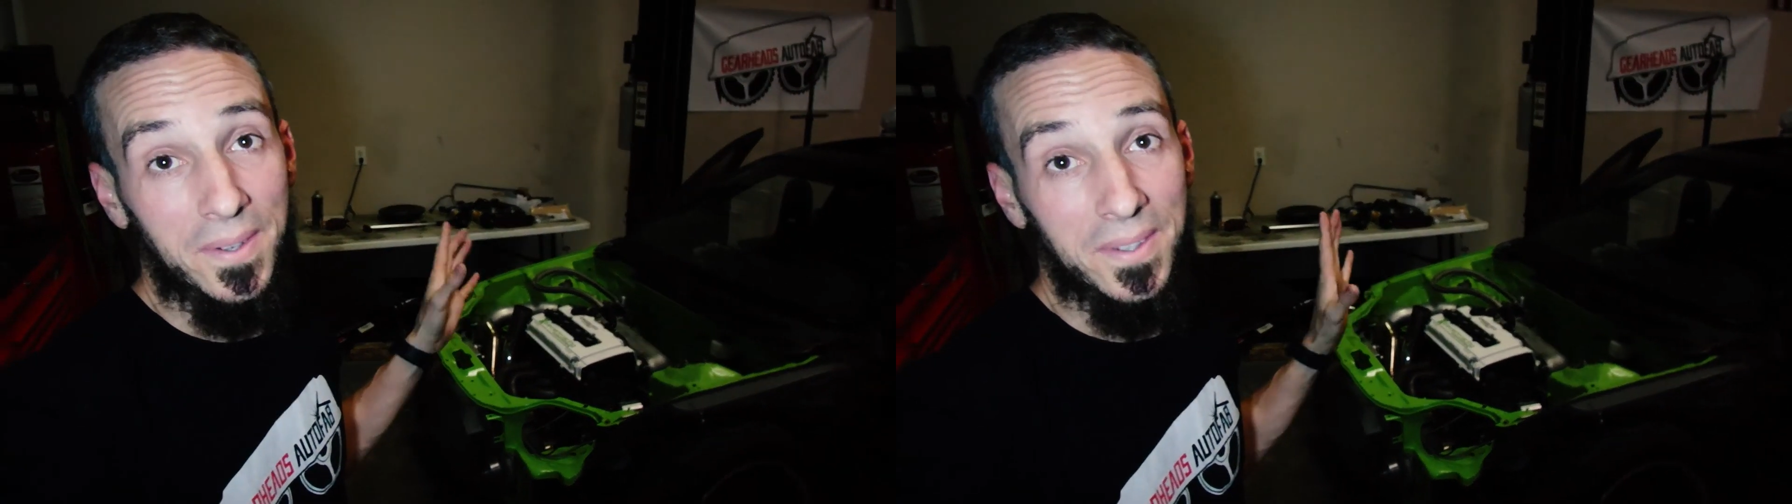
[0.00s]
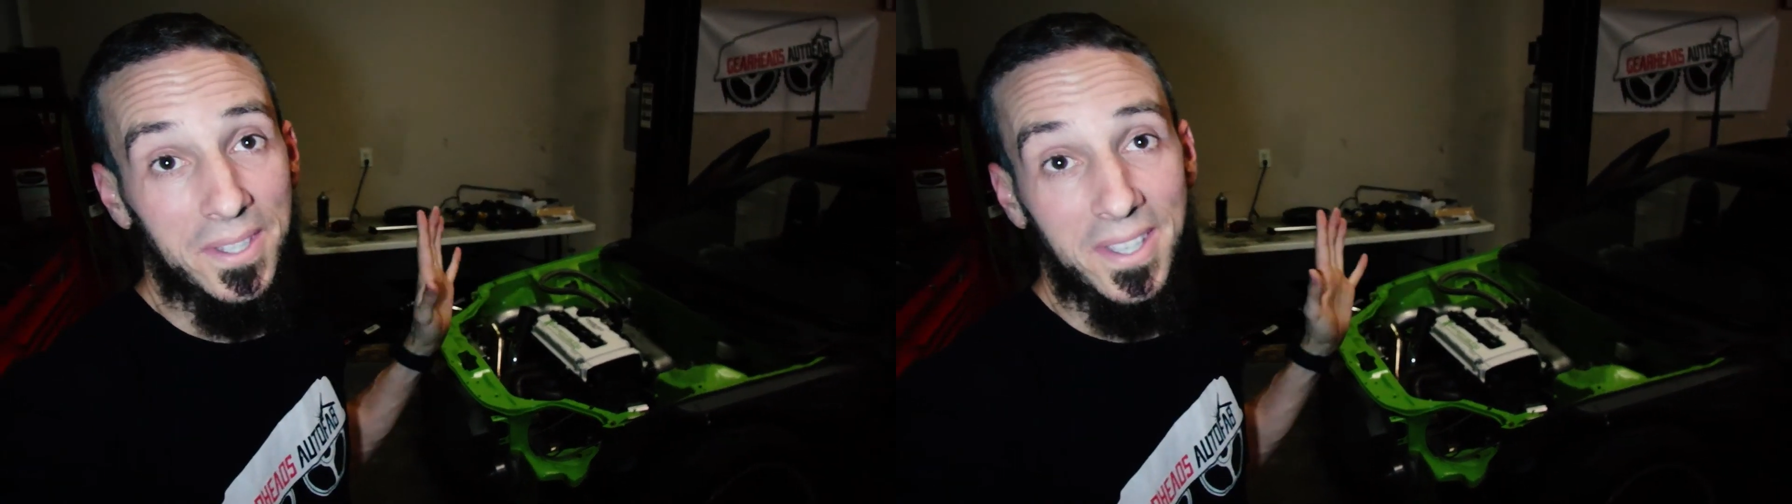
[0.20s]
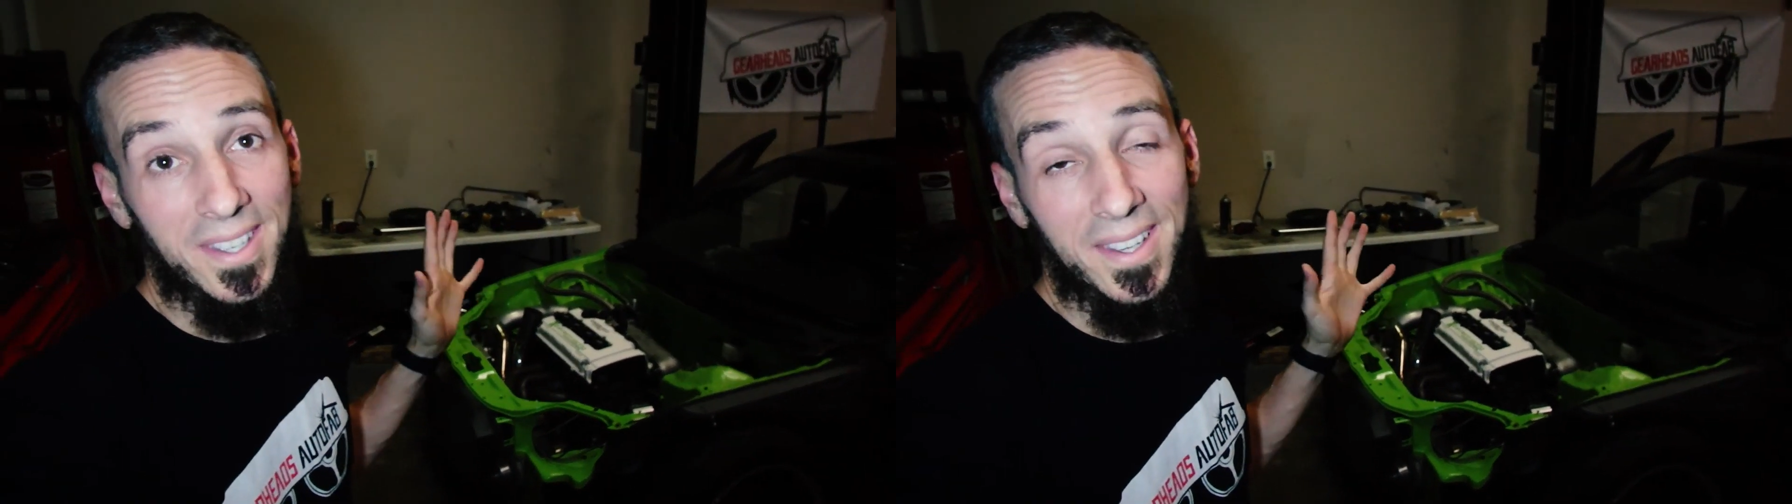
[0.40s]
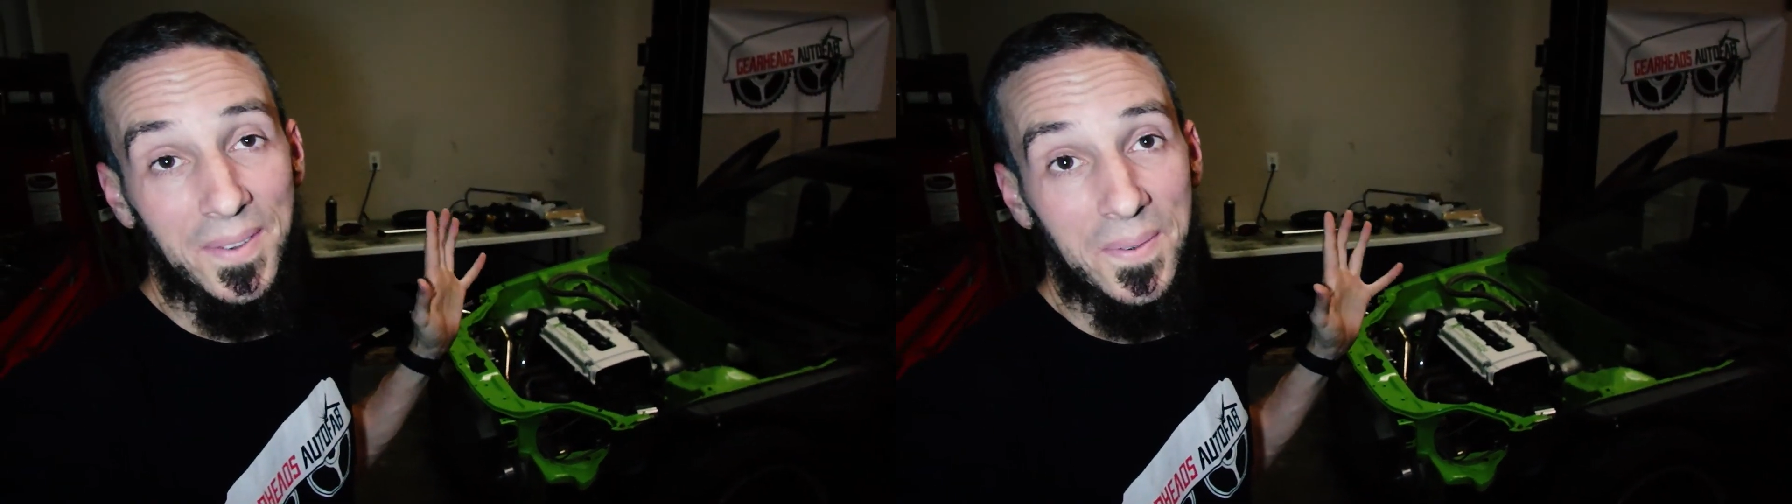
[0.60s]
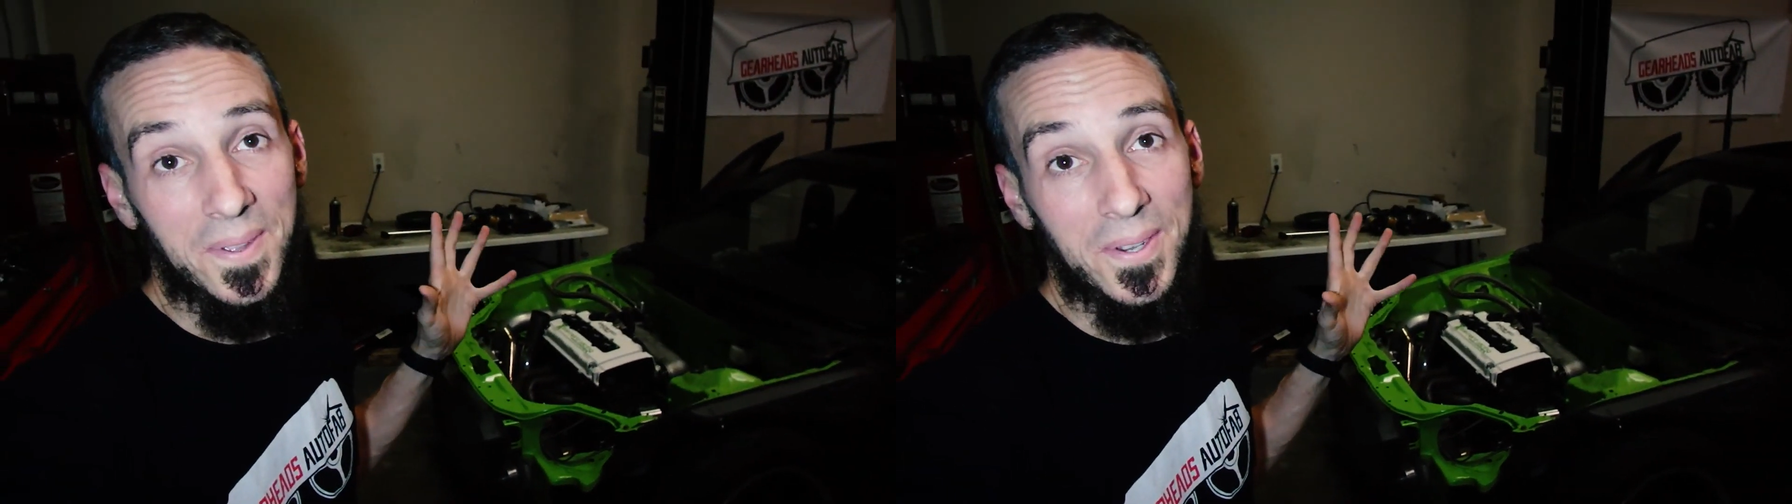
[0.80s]
really
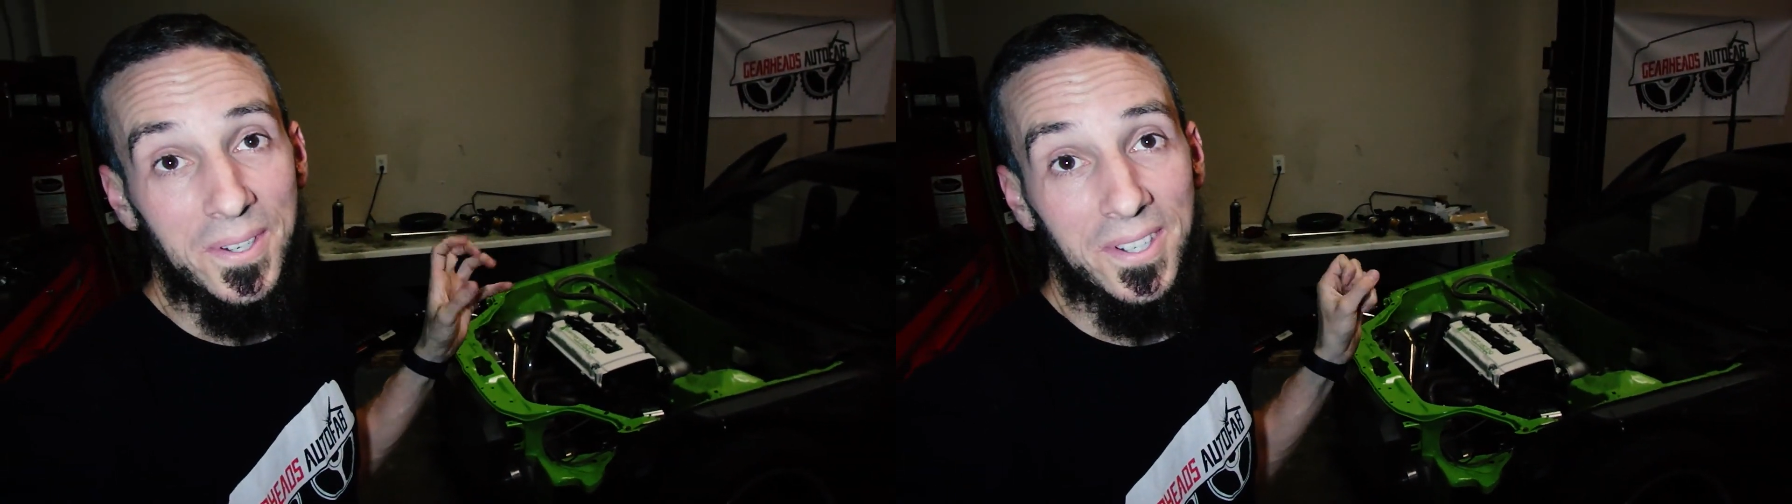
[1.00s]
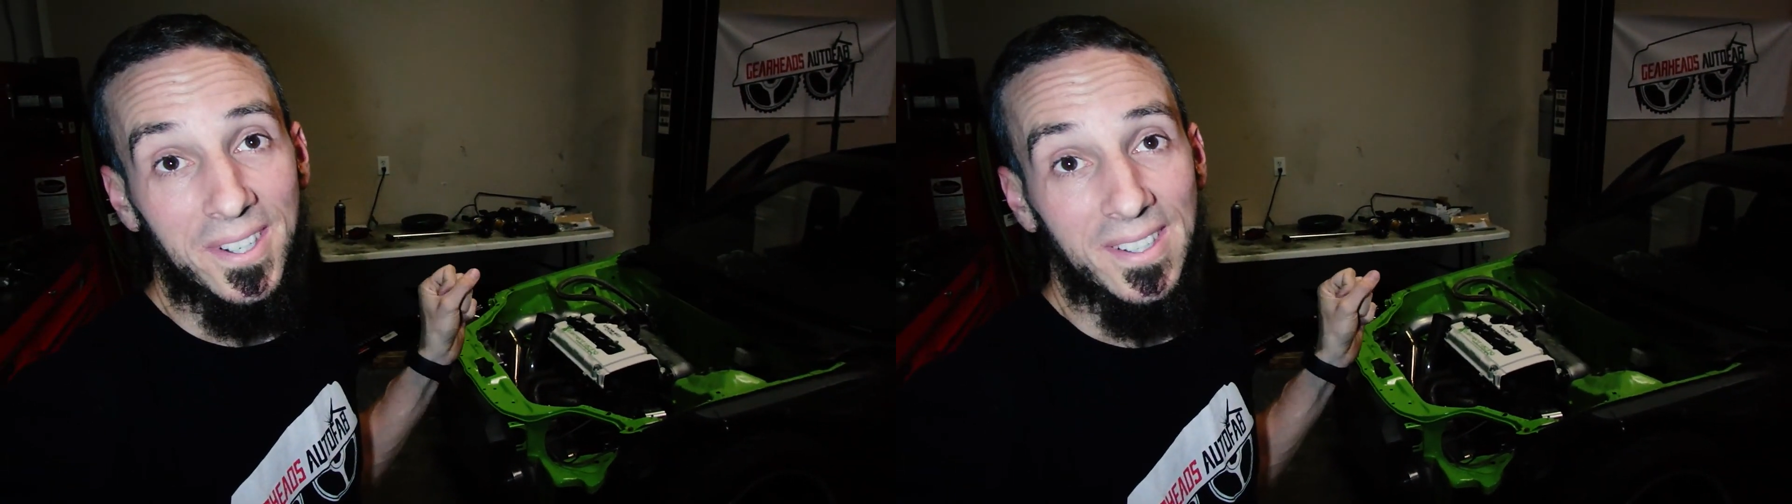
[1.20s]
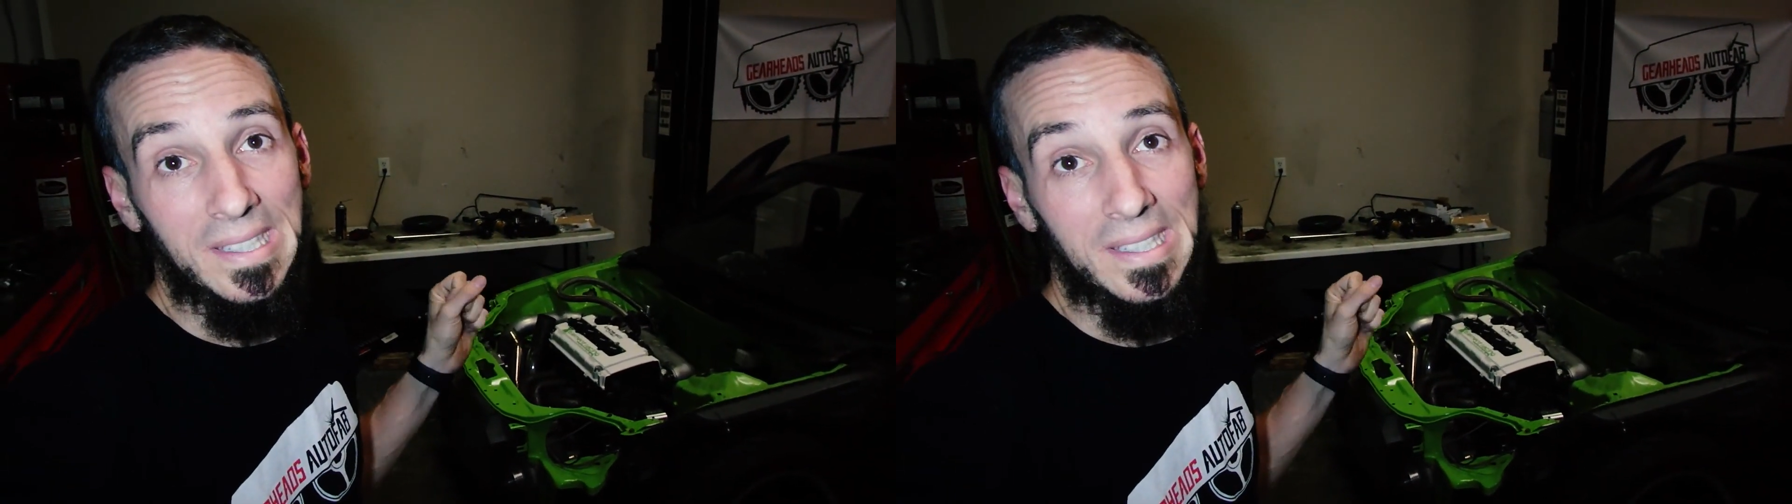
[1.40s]
sure.